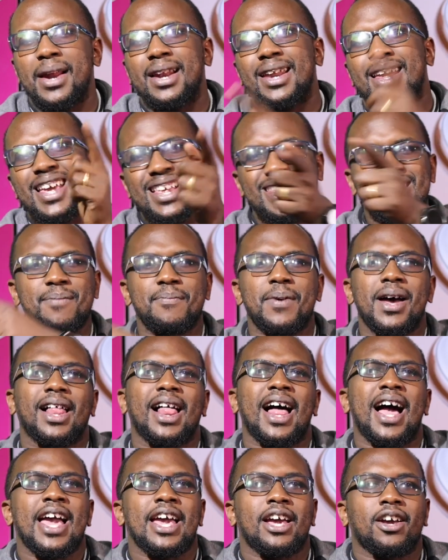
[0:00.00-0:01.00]
and hit the bell
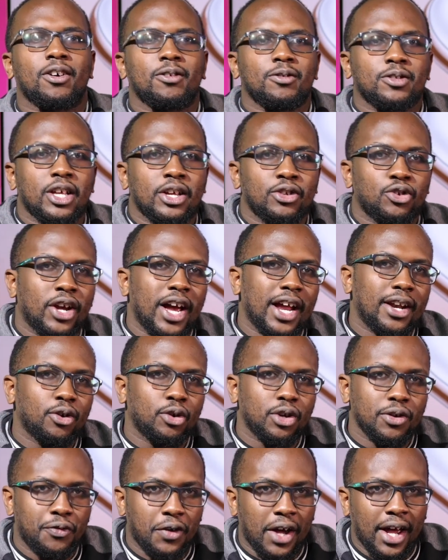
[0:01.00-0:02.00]
icon so that you get
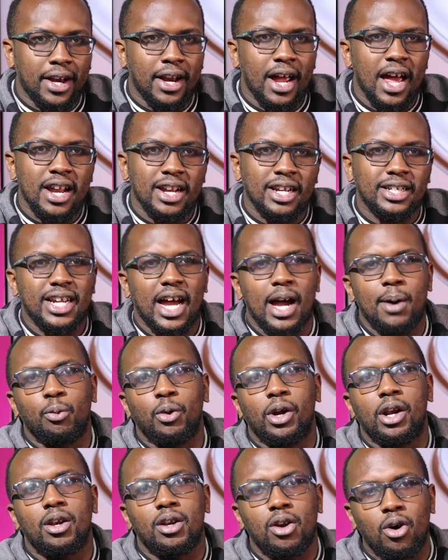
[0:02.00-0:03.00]
notified anytime
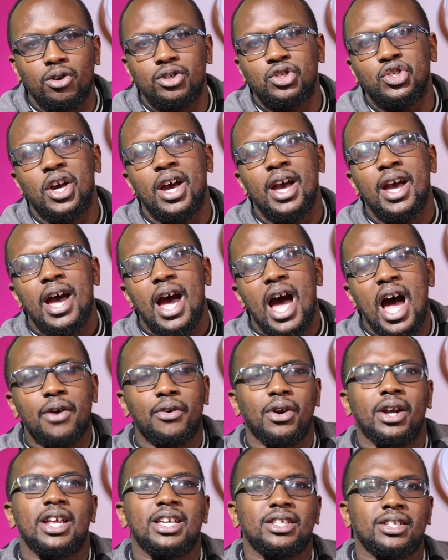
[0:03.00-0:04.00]
we launch and
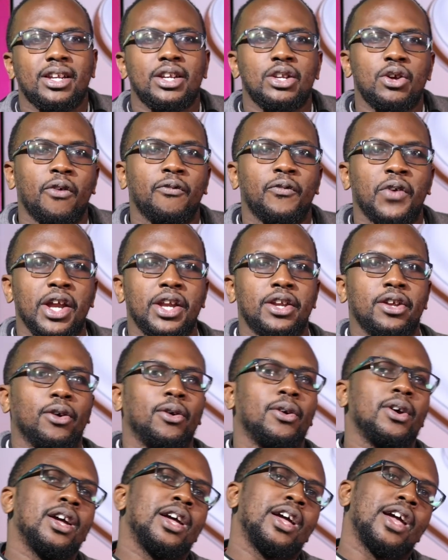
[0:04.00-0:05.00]
release a new
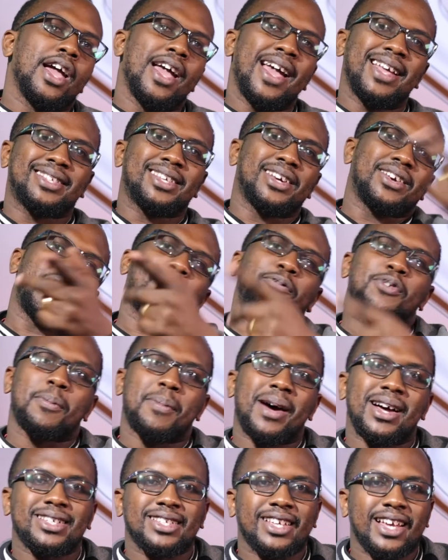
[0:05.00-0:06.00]
video. It's a wrap from
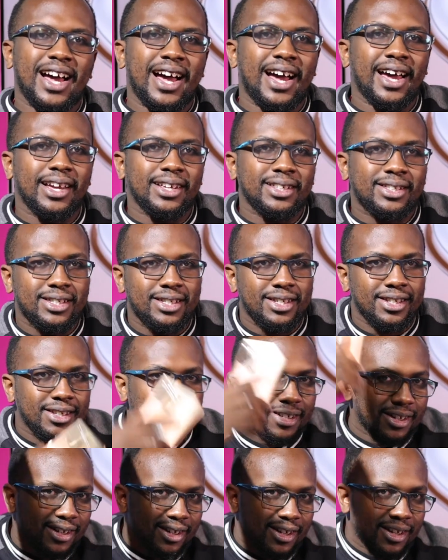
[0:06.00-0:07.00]
us, guys.
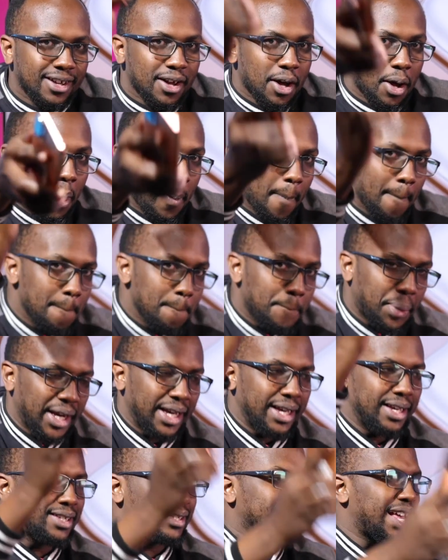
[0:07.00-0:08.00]

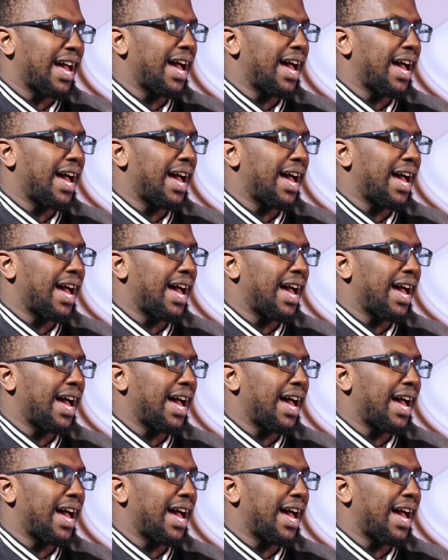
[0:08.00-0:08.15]
Peace